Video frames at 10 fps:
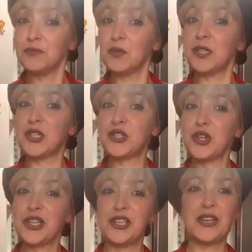will
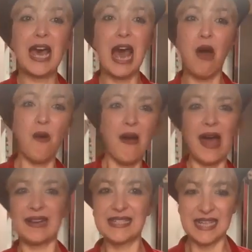show you how
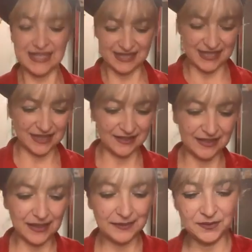I taste
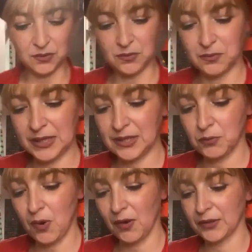it, with
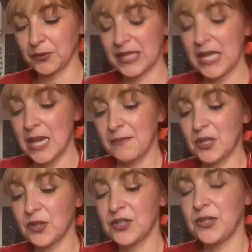what?
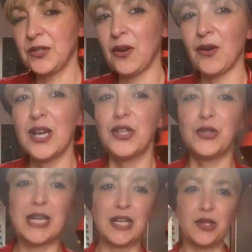Because you know,
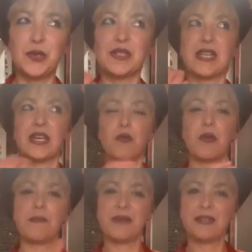you can use
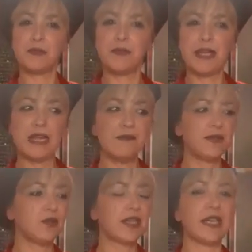whipped
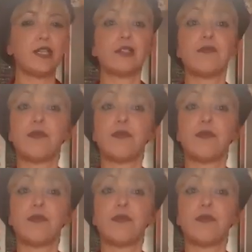cream, you can use